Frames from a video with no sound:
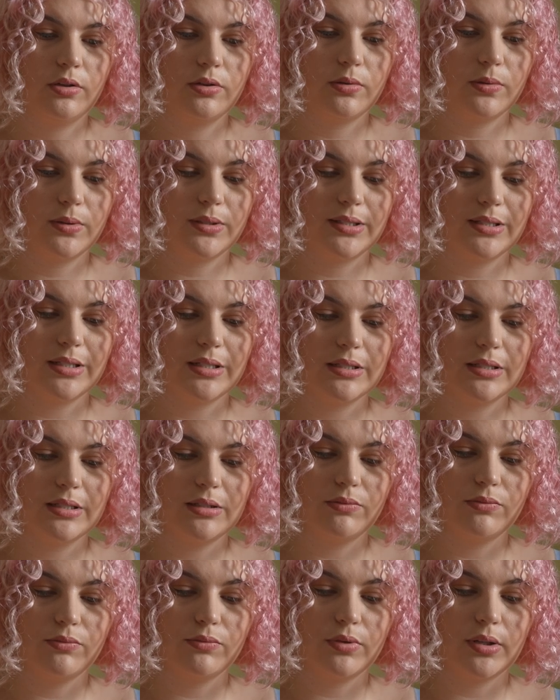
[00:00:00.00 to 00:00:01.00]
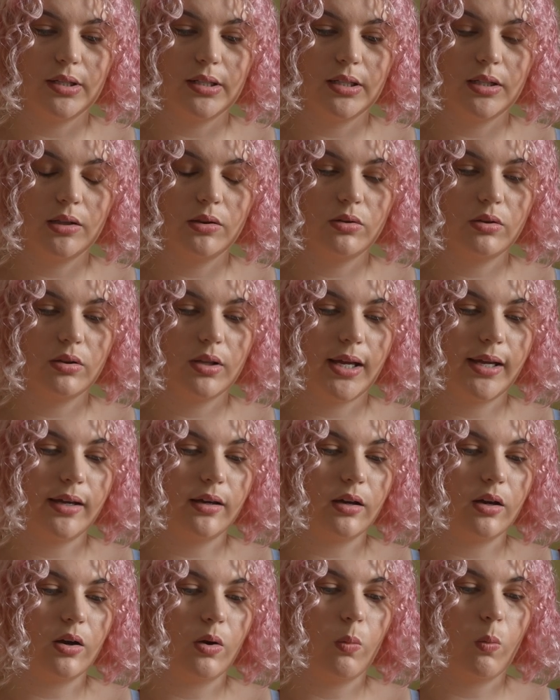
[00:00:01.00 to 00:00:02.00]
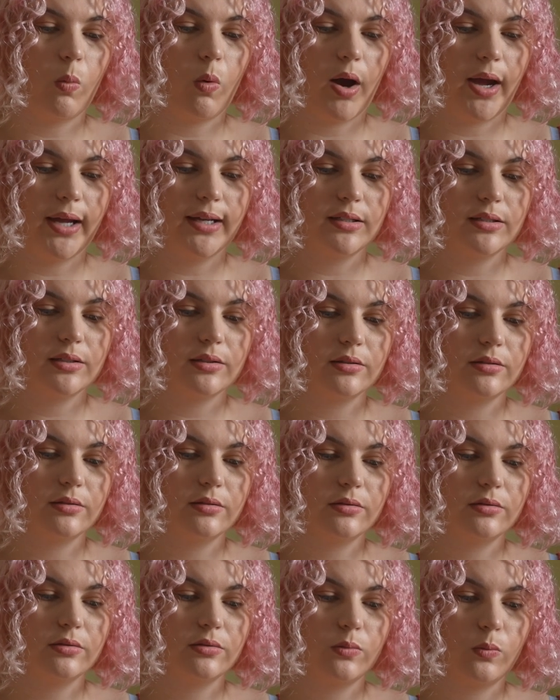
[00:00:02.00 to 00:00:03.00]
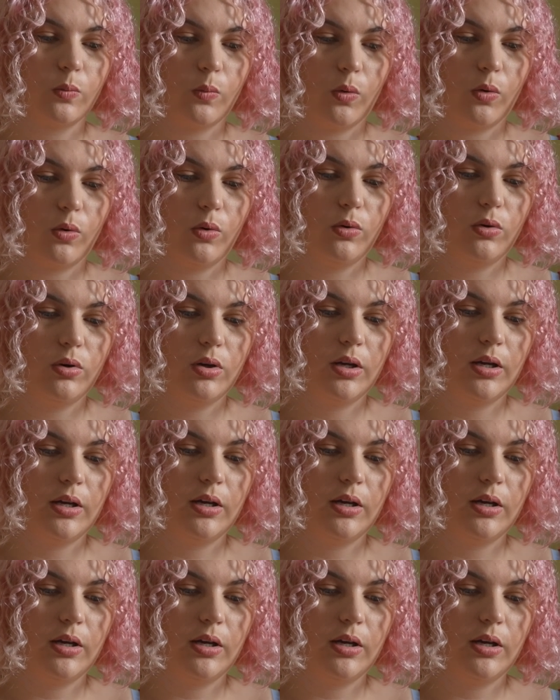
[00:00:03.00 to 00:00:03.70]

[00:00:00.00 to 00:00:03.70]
so it doesn't really look like a white wall,